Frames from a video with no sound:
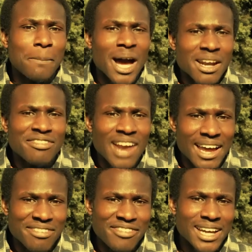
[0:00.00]
the
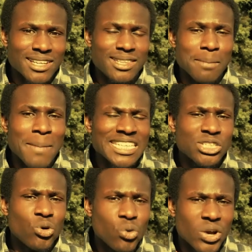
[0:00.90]
butterfly effect, the
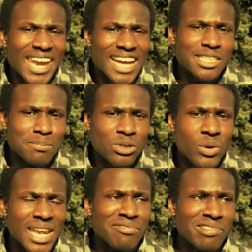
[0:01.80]
magical connection
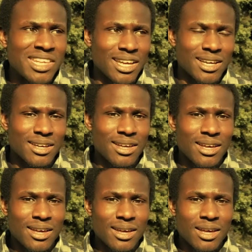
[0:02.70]
between everything.
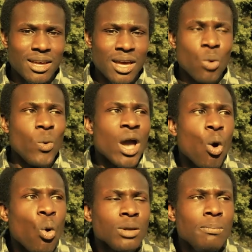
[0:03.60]
We're
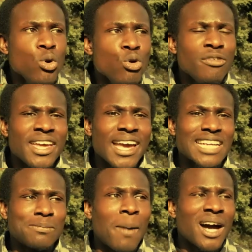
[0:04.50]
all moving
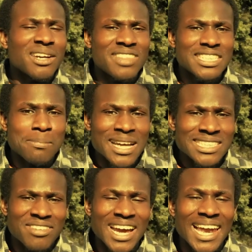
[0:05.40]
as part of this
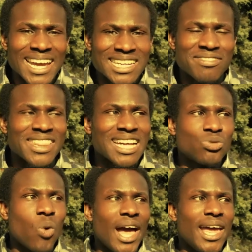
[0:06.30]
massive collective. And
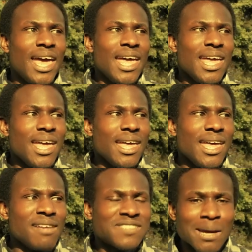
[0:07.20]
that's why
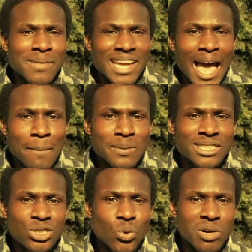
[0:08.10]
if something
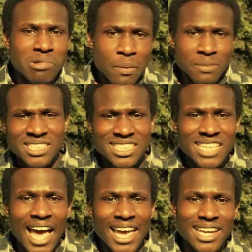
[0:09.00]
happens to a group of
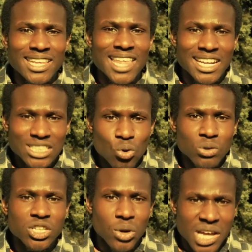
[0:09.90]
society, then it's
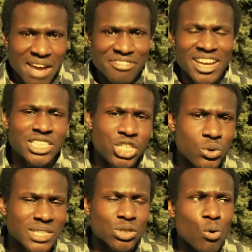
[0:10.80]
also going to affect
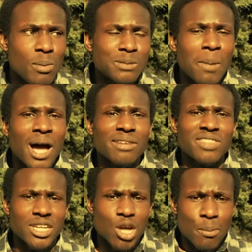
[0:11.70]
you. It's almost part of
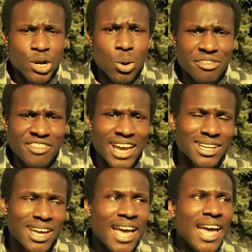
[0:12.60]
the domino
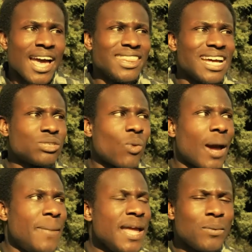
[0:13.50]
effect. And that's
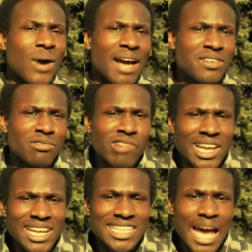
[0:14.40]
why people have to
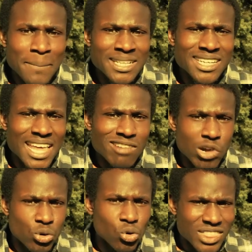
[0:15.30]
really tap into their
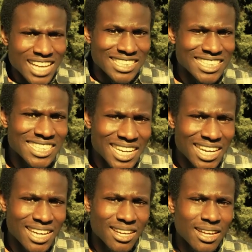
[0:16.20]
own
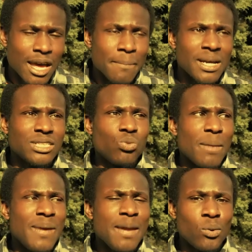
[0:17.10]
authenticity. Because
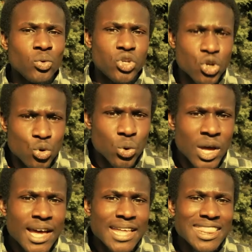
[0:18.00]
when people do,
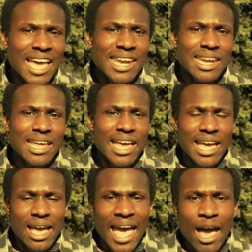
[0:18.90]
then
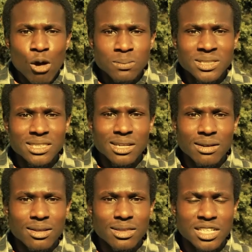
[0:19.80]
it helps
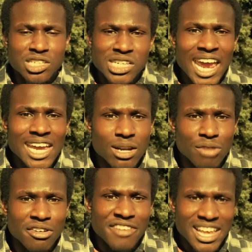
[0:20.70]
the chain
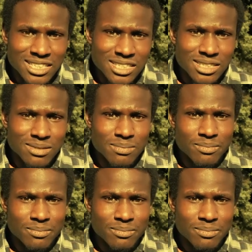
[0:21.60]
of events.